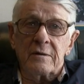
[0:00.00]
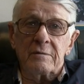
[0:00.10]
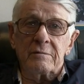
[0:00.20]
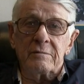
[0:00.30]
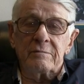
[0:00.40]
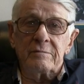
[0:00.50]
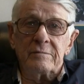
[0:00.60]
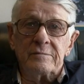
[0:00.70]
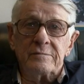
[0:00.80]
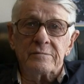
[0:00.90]
uh,
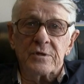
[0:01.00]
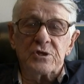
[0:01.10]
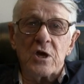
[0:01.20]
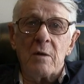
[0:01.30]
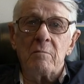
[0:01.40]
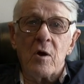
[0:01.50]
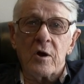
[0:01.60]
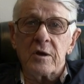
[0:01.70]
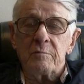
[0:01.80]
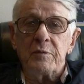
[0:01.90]
the job
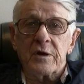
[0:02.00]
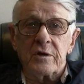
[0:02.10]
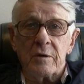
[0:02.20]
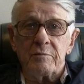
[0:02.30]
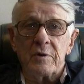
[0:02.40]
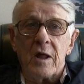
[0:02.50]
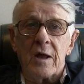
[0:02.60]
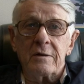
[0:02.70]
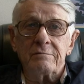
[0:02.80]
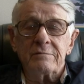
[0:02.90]
market picked up a
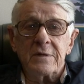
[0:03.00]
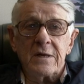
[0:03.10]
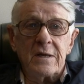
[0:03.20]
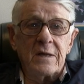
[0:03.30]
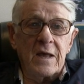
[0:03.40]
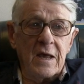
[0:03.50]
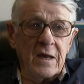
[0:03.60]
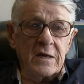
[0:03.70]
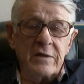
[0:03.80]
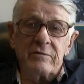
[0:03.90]
lot.
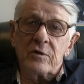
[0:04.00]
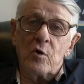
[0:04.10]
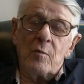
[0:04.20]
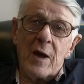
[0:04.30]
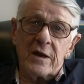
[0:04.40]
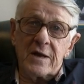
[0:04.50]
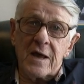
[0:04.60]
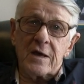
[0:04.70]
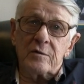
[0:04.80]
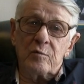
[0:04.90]
And even though my
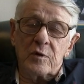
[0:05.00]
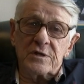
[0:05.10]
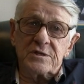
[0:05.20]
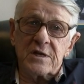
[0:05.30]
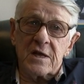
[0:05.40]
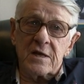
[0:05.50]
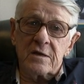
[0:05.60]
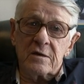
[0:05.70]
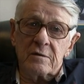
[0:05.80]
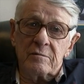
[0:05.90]
dad was
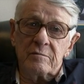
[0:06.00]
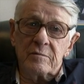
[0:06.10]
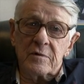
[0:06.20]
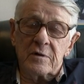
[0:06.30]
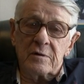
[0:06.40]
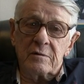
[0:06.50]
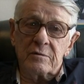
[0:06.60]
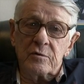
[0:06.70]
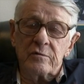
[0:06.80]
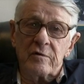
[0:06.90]
a uh,
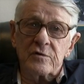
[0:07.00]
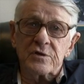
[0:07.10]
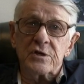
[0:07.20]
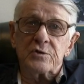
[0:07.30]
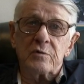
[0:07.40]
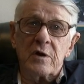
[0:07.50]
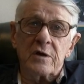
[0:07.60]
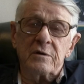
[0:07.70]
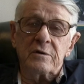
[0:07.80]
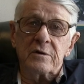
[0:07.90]
uh university
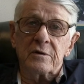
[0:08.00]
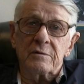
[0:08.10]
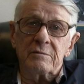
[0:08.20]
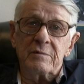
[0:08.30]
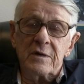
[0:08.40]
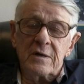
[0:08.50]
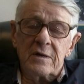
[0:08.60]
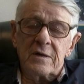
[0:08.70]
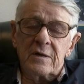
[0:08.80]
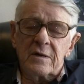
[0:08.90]
trained uh,
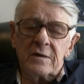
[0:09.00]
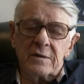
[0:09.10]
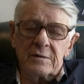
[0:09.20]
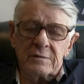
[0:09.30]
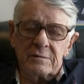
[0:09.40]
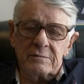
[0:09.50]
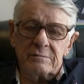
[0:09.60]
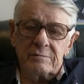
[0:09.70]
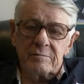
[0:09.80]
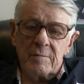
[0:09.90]

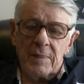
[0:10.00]
uh,